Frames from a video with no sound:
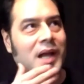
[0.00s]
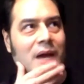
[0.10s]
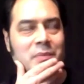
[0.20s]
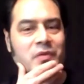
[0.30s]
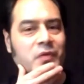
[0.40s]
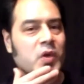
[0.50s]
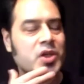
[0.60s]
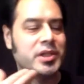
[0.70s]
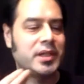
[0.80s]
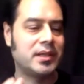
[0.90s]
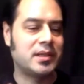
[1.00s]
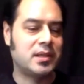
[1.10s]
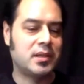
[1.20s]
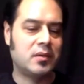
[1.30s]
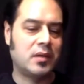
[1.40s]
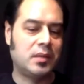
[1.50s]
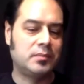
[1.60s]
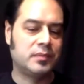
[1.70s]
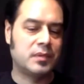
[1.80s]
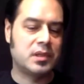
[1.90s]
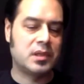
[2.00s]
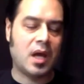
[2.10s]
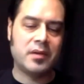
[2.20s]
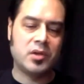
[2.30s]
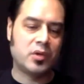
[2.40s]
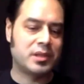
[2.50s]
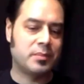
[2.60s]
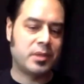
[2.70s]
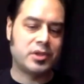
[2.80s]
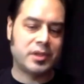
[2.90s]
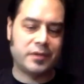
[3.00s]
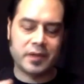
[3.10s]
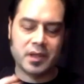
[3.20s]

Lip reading: I've been fortunate to I've endorsed a bunch of different